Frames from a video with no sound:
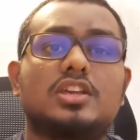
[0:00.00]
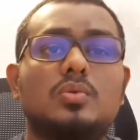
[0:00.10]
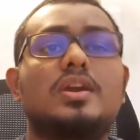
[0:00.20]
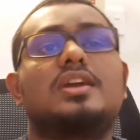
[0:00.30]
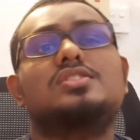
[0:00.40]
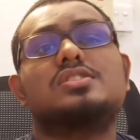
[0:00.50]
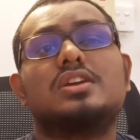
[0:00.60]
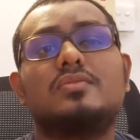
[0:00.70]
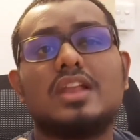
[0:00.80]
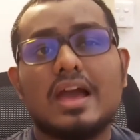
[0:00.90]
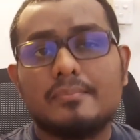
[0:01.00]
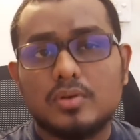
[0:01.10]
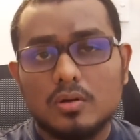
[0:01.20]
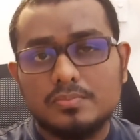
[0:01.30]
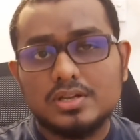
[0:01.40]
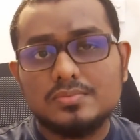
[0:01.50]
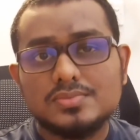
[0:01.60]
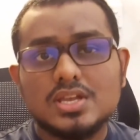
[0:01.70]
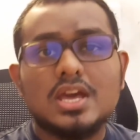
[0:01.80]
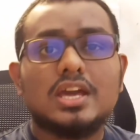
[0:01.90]
the QA engineer will have
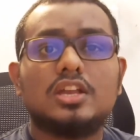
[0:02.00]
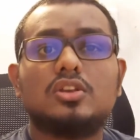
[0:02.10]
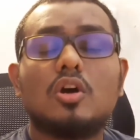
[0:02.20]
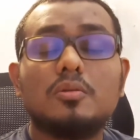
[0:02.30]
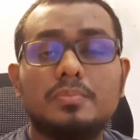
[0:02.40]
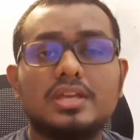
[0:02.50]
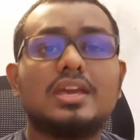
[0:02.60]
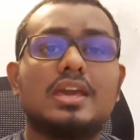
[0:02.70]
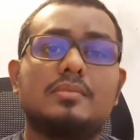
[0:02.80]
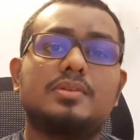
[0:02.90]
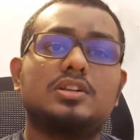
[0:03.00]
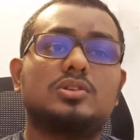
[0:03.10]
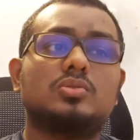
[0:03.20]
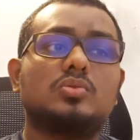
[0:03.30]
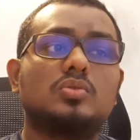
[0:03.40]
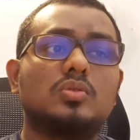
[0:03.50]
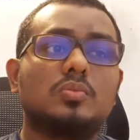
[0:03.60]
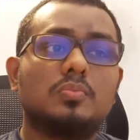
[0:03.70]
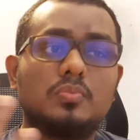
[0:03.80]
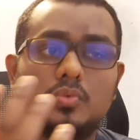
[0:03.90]
problems in not being able to